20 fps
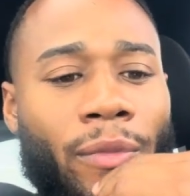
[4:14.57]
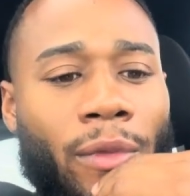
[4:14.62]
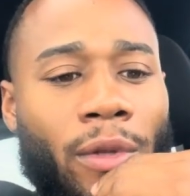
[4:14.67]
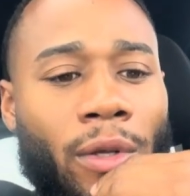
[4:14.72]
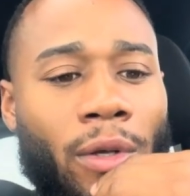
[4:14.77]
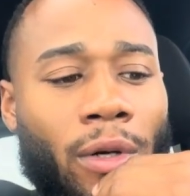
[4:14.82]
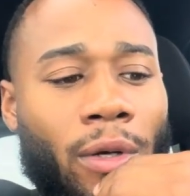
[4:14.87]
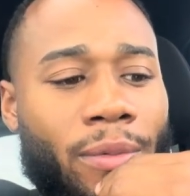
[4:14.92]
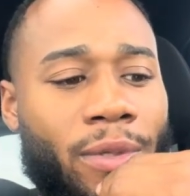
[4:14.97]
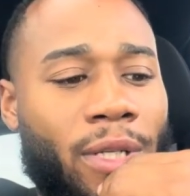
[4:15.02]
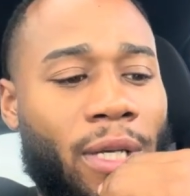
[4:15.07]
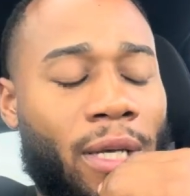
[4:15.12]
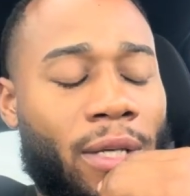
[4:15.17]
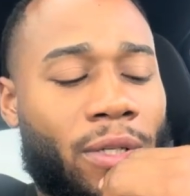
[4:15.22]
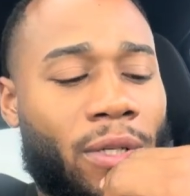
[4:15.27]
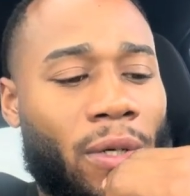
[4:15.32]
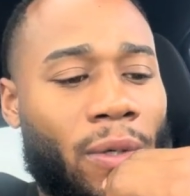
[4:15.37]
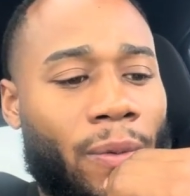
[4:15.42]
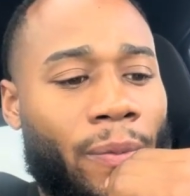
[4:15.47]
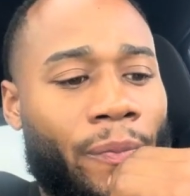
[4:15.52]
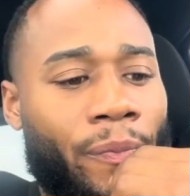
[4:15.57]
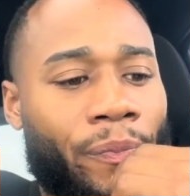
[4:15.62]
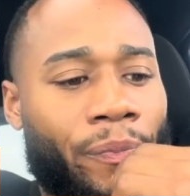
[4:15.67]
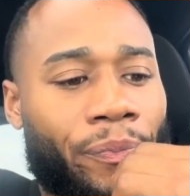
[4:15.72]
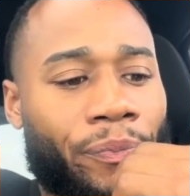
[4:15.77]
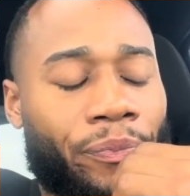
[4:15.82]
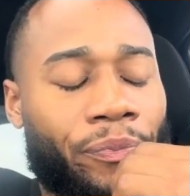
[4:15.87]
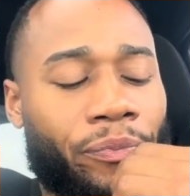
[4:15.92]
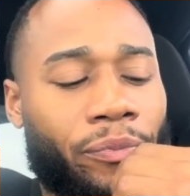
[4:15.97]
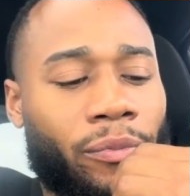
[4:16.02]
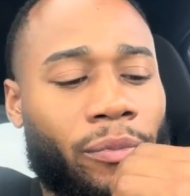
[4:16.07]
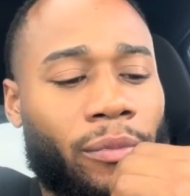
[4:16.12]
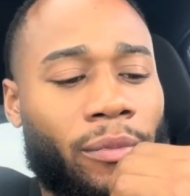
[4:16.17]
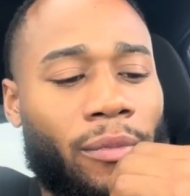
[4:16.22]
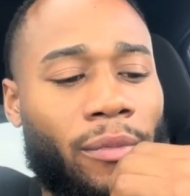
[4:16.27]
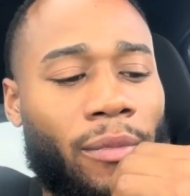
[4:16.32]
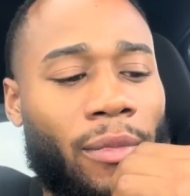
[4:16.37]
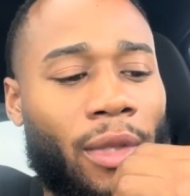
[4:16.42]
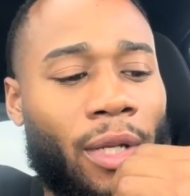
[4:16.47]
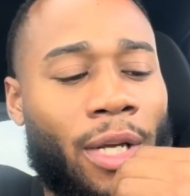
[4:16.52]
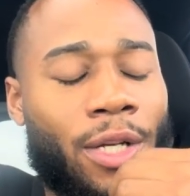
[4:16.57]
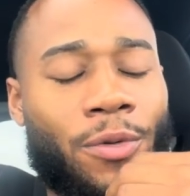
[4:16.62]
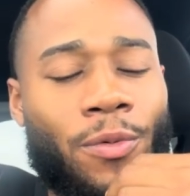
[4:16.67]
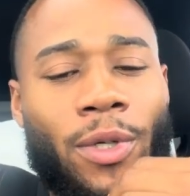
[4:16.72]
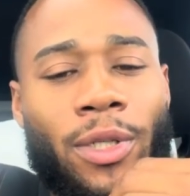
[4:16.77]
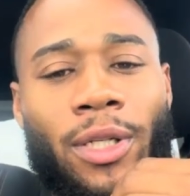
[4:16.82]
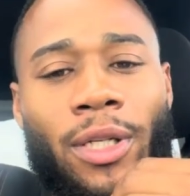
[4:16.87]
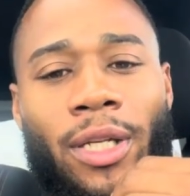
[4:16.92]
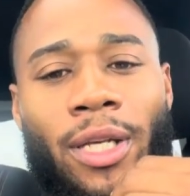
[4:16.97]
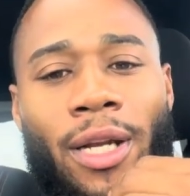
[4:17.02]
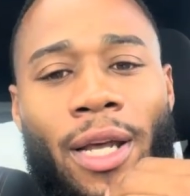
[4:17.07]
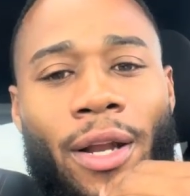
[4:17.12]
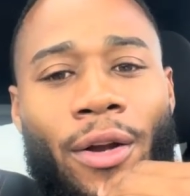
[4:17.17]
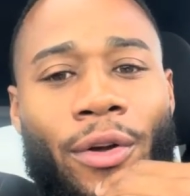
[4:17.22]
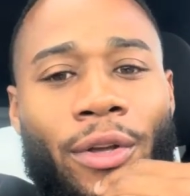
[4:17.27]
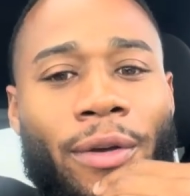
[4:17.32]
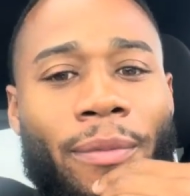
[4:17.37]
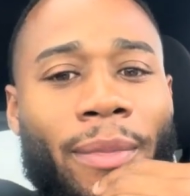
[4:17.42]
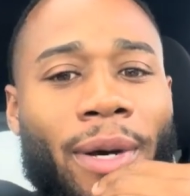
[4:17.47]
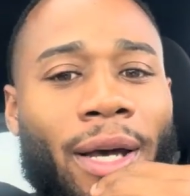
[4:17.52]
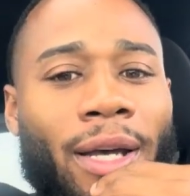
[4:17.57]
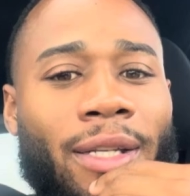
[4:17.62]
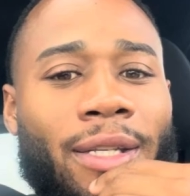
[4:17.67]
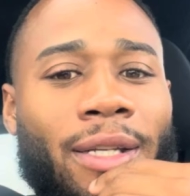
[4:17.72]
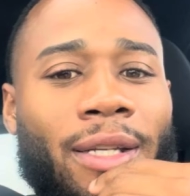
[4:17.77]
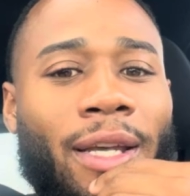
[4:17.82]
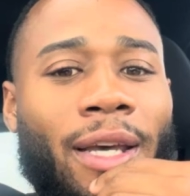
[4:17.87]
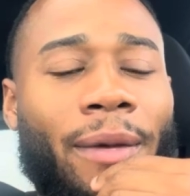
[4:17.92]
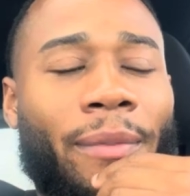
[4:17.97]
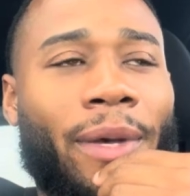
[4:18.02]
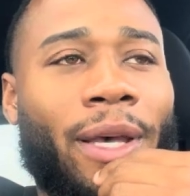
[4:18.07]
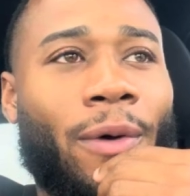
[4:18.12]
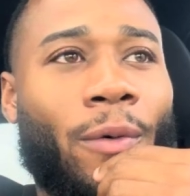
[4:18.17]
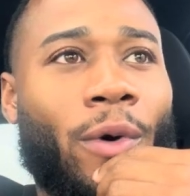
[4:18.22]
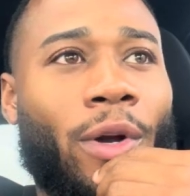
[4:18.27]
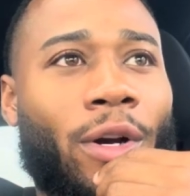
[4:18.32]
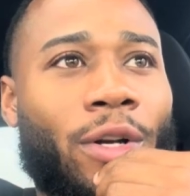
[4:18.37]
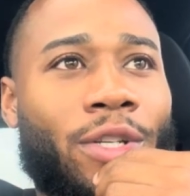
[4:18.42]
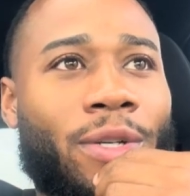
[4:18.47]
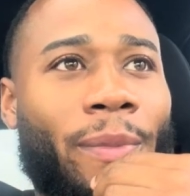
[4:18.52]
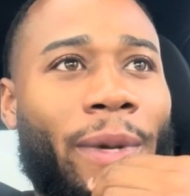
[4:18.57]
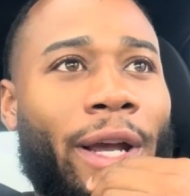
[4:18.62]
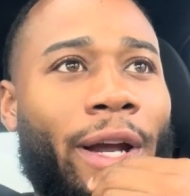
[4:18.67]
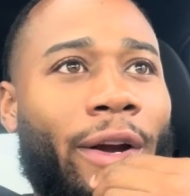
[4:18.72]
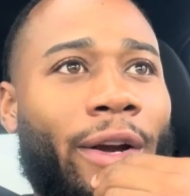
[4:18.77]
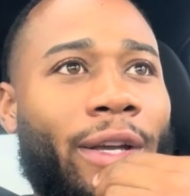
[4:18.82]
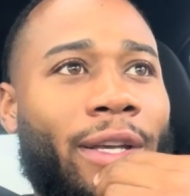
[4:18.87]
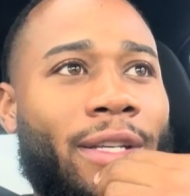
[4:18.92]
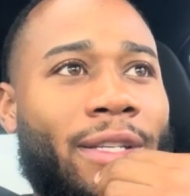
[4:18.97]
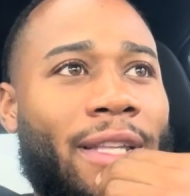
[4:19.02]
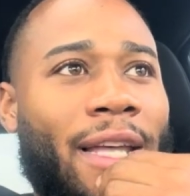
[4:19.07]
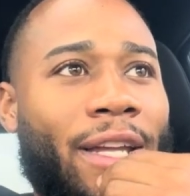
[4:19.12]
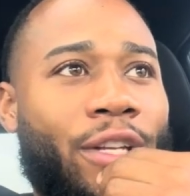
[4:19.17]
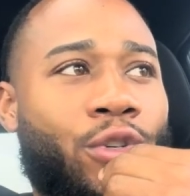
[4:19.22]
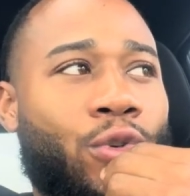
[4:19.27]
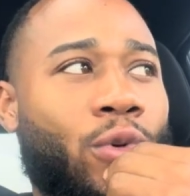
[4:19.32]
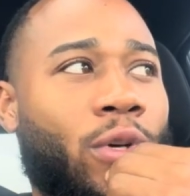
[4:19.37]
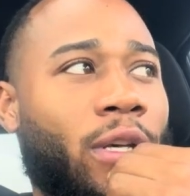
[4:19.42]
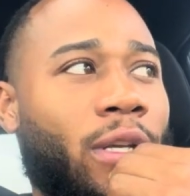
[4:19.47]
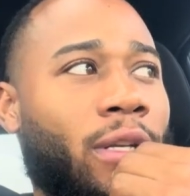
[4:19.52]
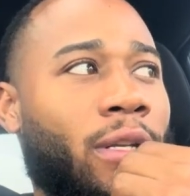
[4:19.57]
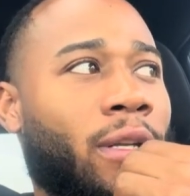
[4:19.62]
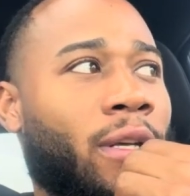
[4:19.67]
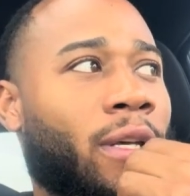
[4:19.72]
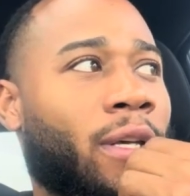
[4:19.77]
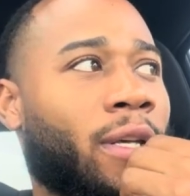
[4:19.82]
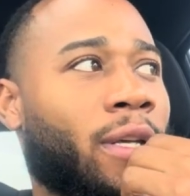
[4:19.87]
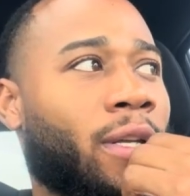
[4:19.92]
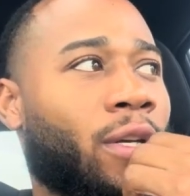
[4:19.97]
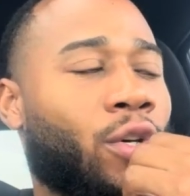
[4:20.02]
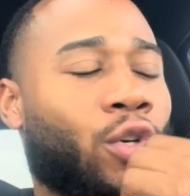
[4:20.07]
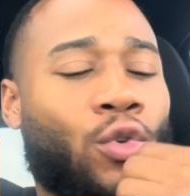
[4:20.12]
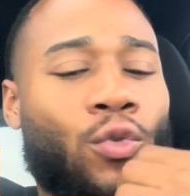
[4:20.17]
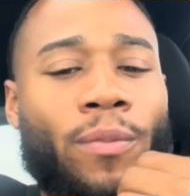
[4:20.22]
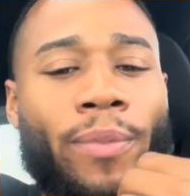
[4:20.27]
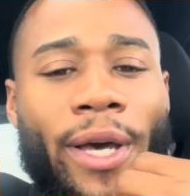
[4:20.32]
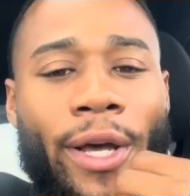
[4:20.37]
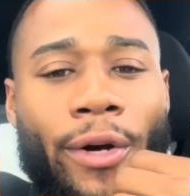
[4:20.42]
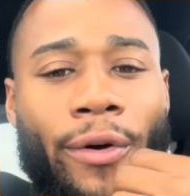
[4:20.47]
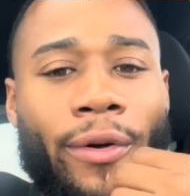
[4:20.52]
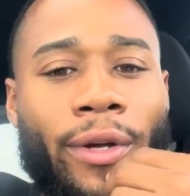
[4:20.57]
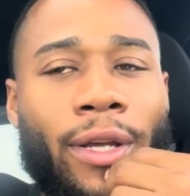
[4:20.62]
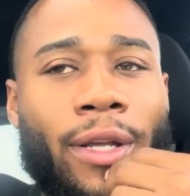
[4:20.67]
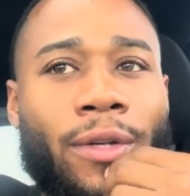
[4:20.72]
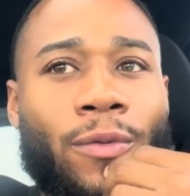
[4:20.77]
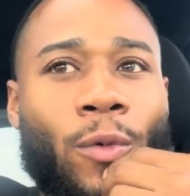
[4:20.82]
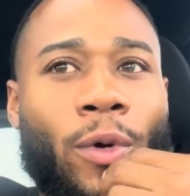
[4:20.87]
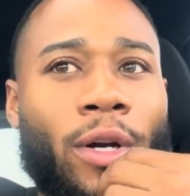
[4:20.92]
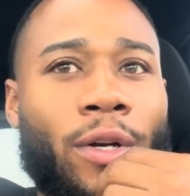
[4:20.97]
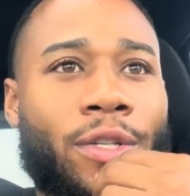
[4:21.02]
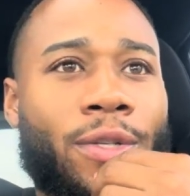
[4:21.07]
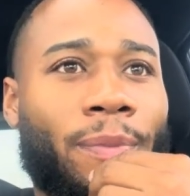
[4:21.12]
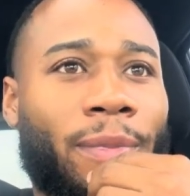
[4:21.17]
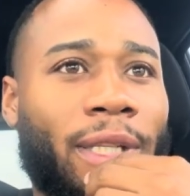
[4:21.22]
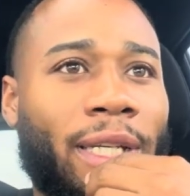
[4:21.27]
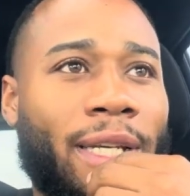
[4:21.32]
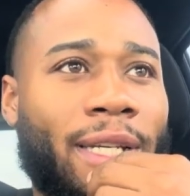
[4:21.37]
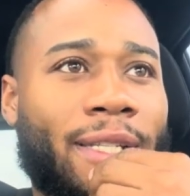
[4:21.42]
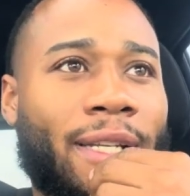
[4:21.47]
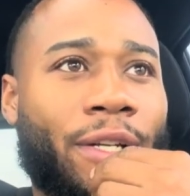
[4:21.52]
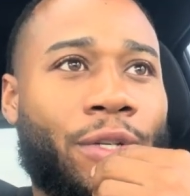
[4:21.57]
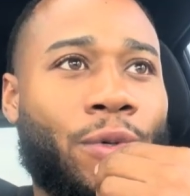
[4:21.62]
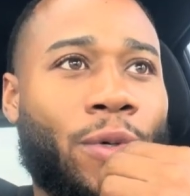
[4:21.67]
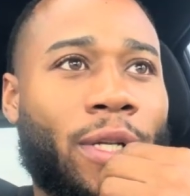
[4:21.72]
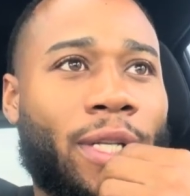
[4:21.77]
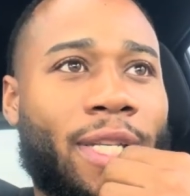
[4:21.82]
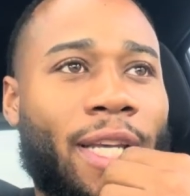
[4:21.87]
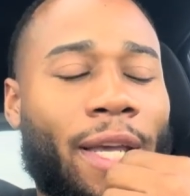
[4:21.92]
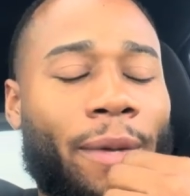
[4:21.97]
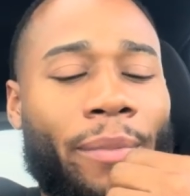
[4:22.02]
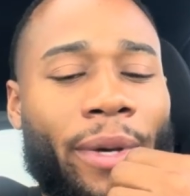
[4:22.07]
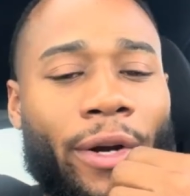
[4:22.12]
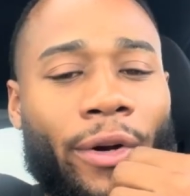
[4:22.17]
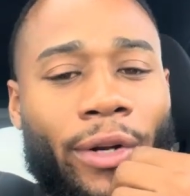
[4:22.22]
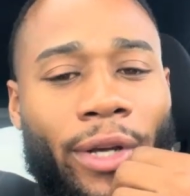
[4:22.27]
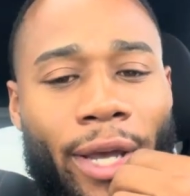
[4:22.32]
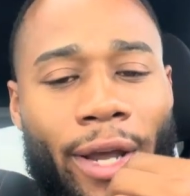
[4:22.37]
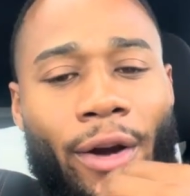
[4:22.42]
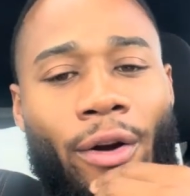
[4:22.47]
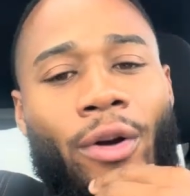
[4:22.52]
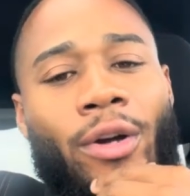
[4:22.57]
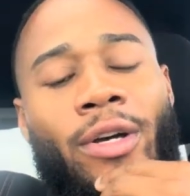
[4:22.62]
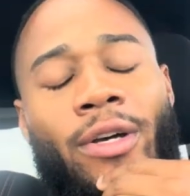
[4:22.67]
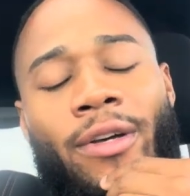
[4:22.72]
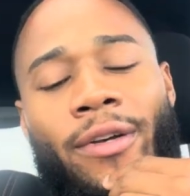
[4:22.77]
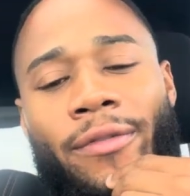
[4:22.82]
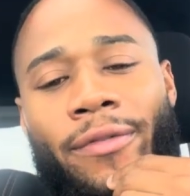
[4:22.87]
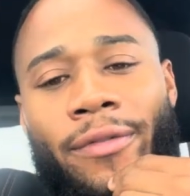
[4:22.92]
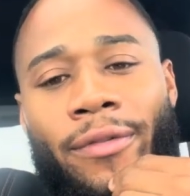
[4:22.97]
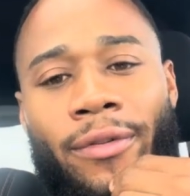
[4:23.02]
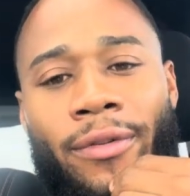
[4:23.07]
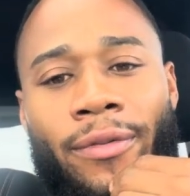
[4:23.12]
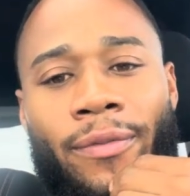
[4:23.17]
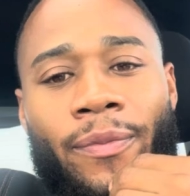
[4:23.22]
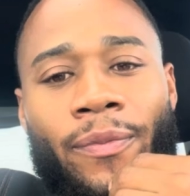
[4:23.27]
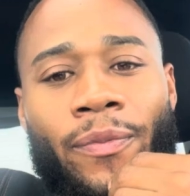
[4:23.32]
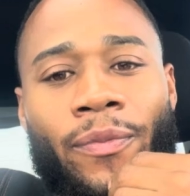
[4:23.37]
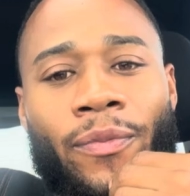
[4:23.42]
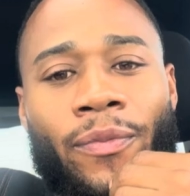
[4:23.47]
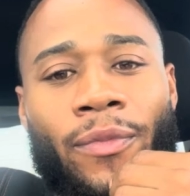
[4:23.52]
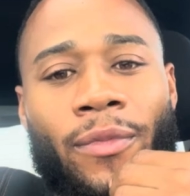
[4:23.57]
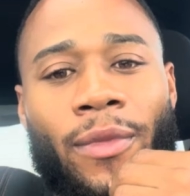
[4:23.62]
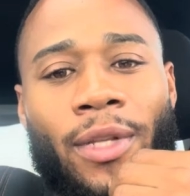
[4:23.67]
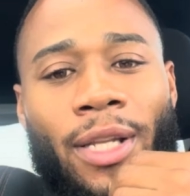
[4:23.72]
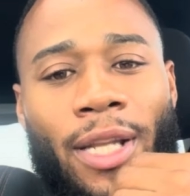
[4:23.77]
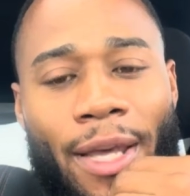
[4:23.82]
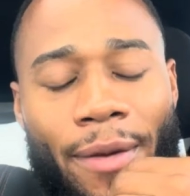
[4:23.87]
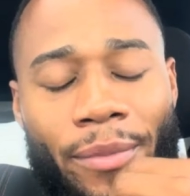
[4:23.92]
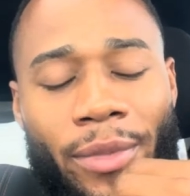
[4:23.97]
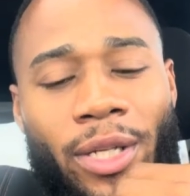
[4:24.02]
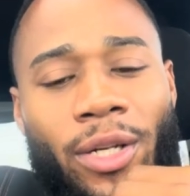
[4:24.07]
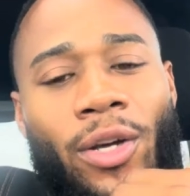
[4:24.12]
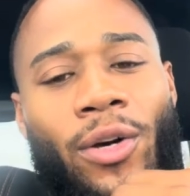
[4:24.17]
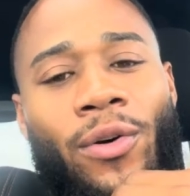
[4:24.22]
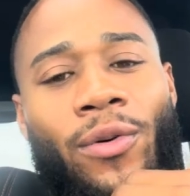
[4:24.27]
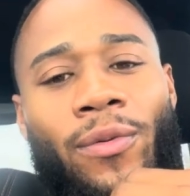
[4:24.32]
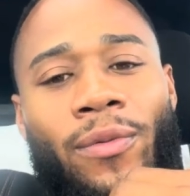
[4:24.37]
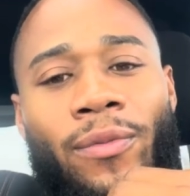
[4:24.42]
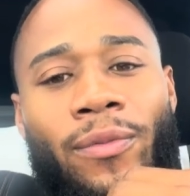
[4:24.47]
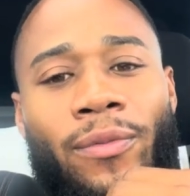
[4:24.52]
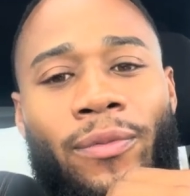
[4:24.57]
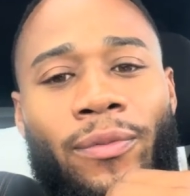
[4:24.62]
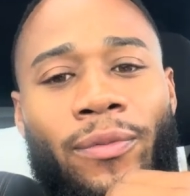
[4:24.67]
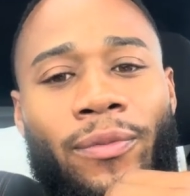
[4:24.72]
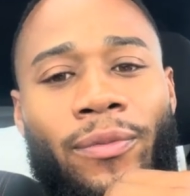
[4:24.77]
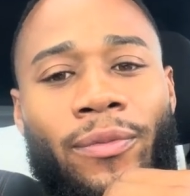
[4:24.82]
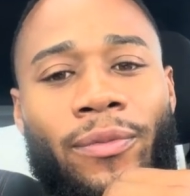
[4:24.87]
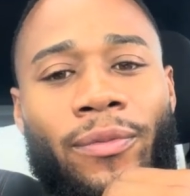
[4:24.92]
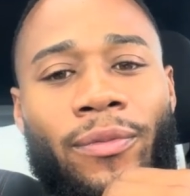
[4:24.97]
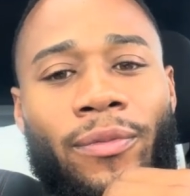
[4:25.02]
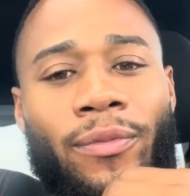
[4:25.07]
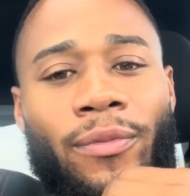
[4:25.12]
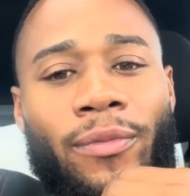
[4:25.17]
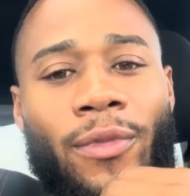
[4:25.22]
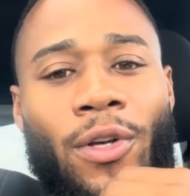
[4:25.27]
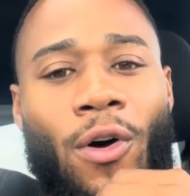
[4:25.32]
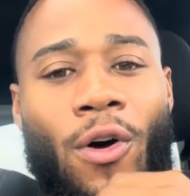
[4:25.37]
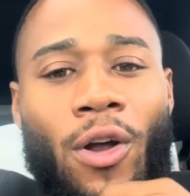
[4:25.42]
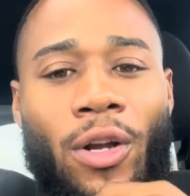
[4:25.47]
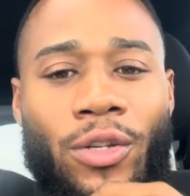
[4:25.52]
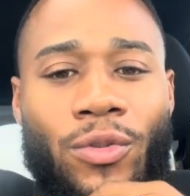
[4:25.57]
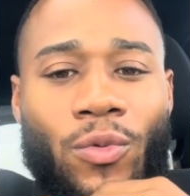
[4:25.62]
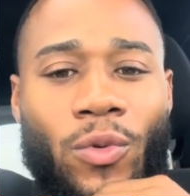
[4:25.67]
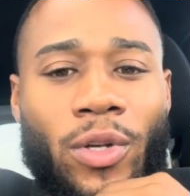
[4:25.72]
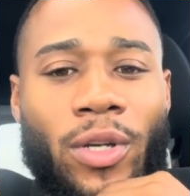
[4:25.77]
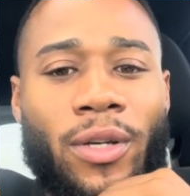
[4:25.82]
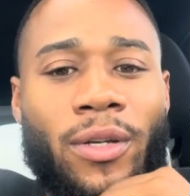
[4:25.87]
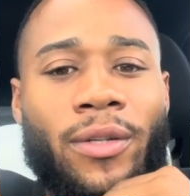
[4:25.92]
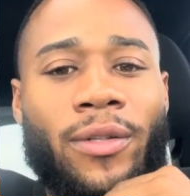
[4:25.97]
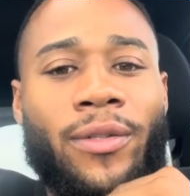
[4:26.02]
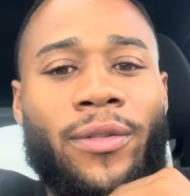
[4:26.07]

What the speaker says: You know what I'm saying? So I just wanted to leave that on your mind today, man. What are some areas that you could do better in? What are some things that you could take better care of? Let me know. All is well.